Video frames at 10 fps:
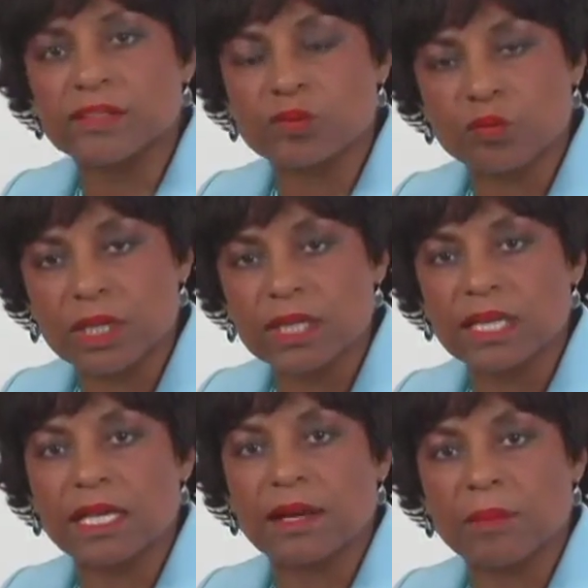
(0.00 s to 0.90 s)
is
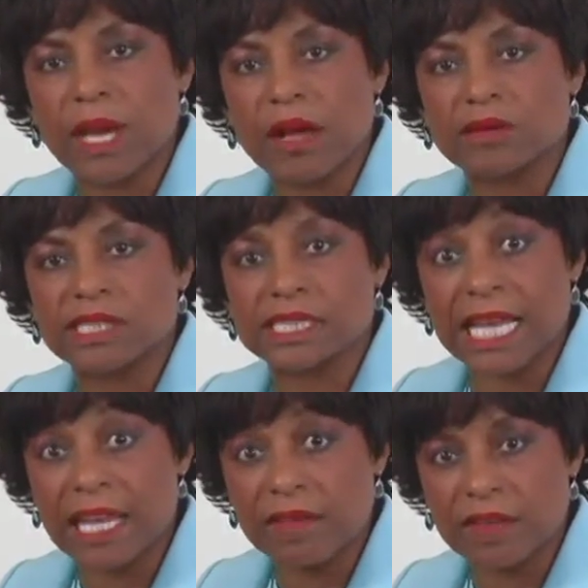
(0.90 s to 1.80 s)
really about
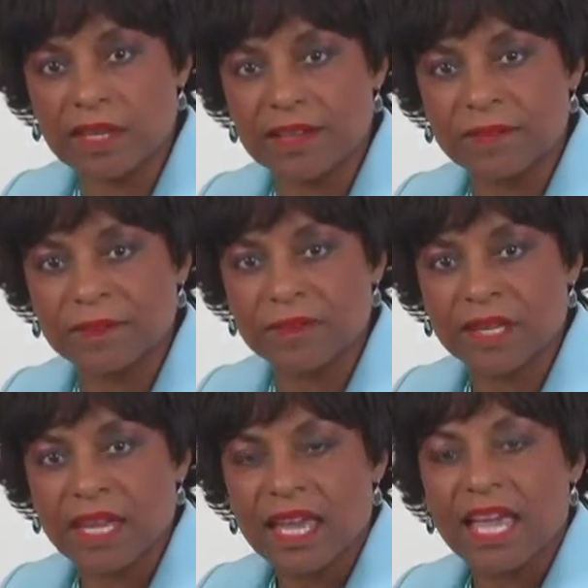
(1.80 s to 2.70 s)
saving
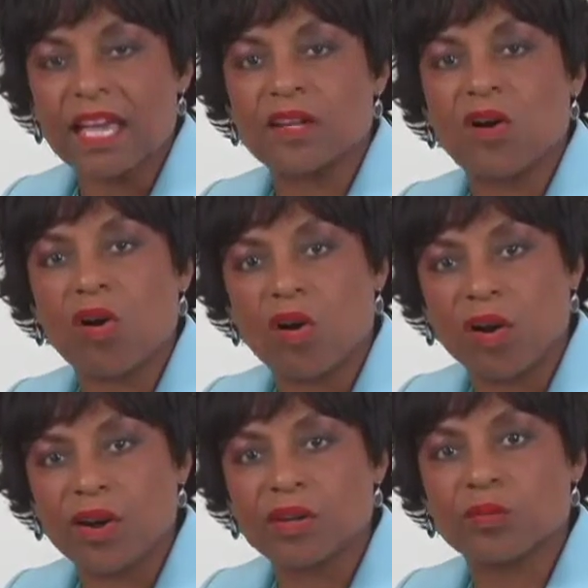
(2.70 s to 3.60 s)
and
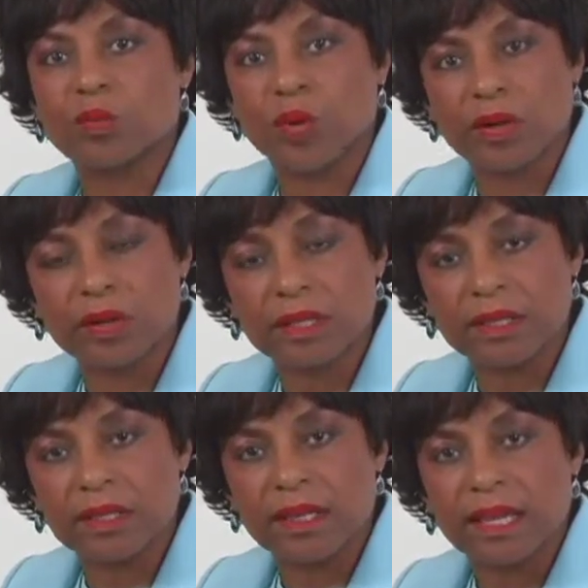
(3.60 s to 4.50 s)
hard work.
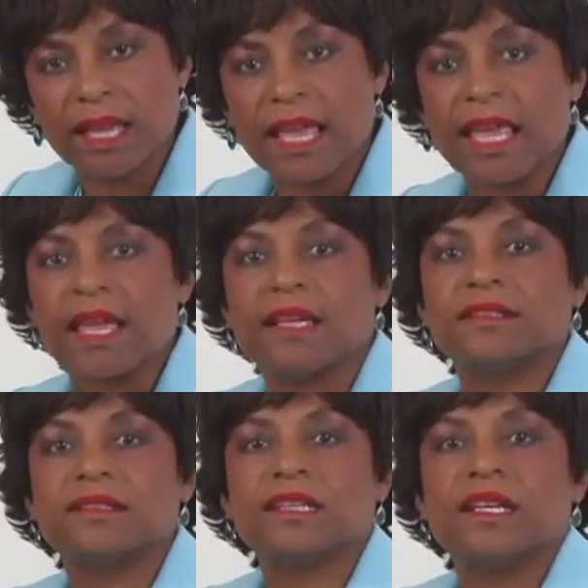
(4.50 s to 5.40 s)

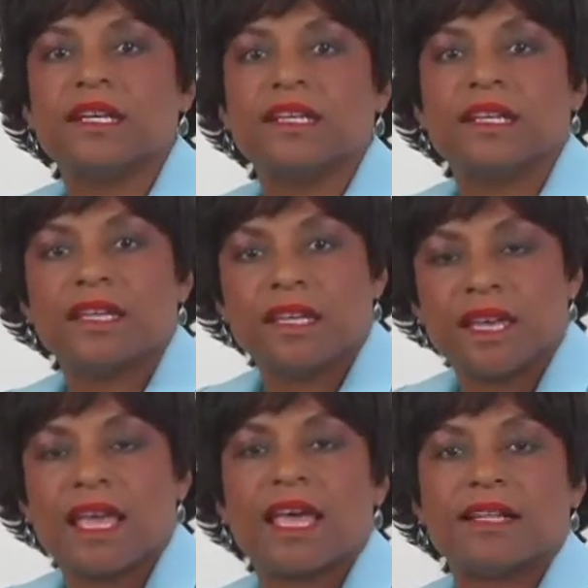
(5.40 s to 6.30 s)
And
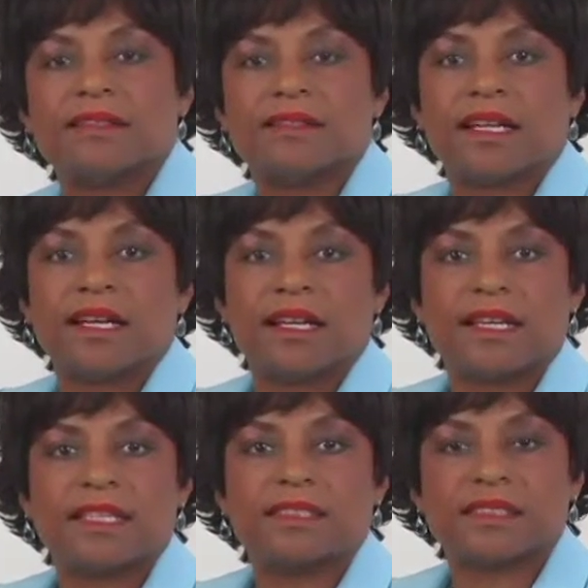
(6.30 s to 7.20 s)
it
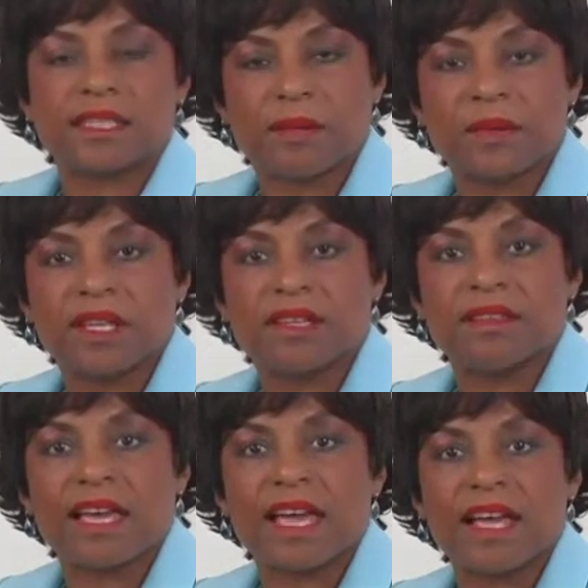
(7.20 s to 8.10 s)
is
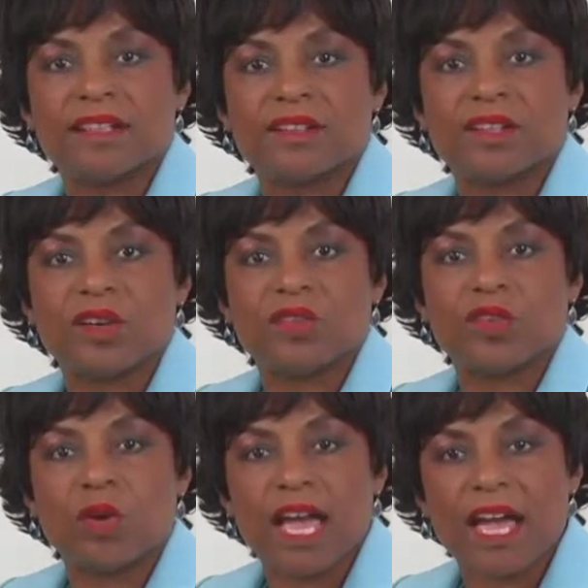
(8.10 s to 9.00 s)
something that, you know,
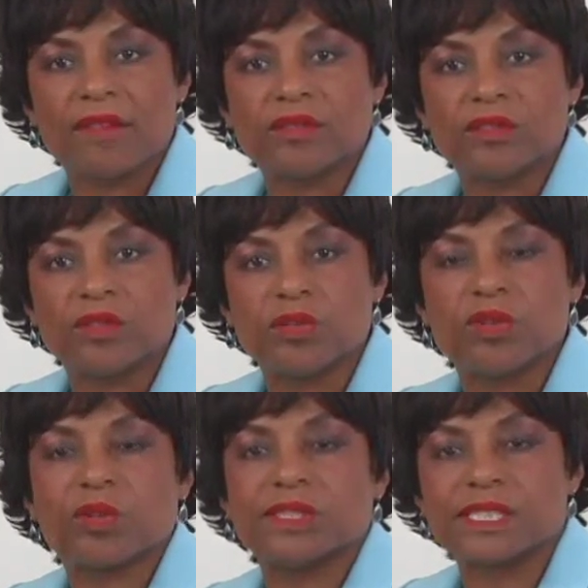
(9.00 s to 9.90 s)
you have to do
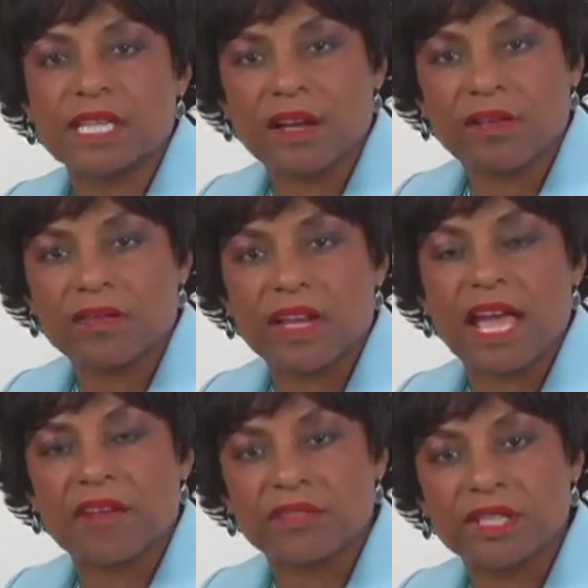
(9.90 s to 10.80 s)
yourself.
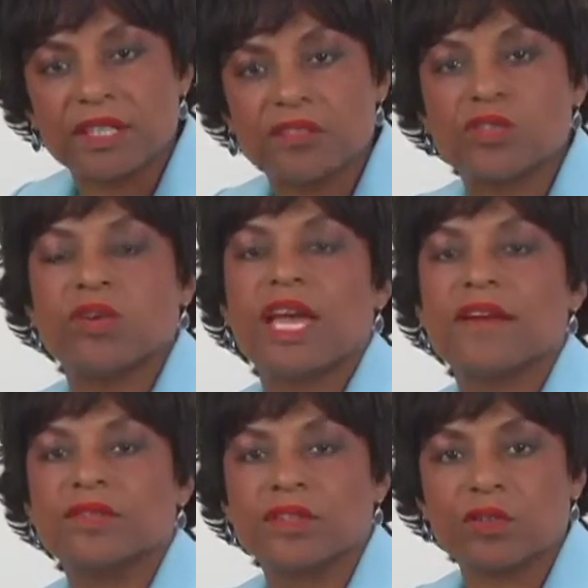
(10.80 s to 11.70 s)
Africans, you
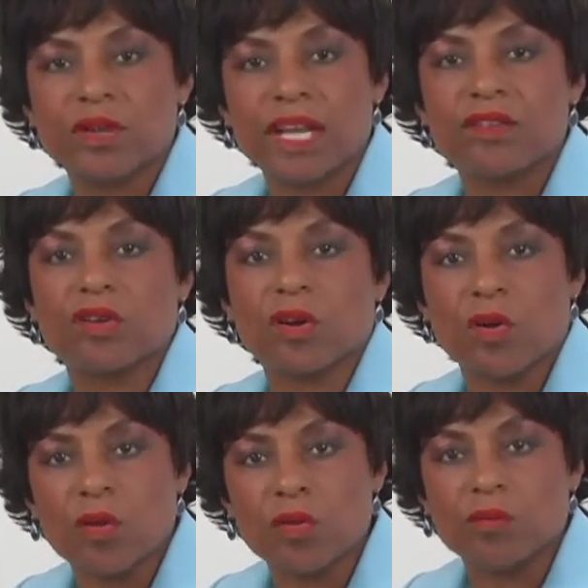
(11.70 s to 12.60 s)
have to create your
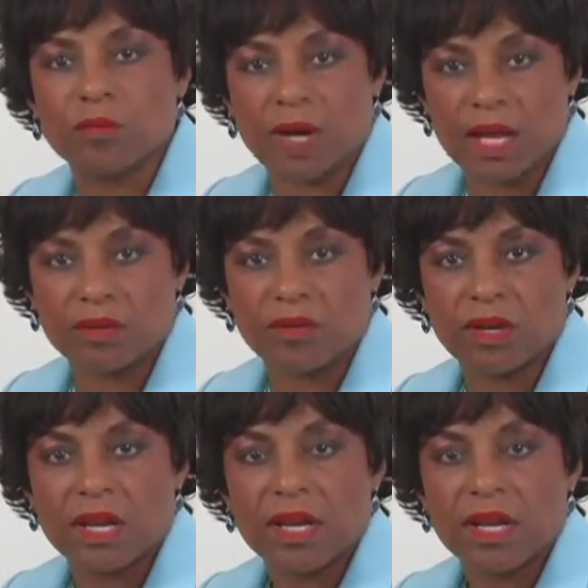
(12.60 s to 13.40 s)
own model.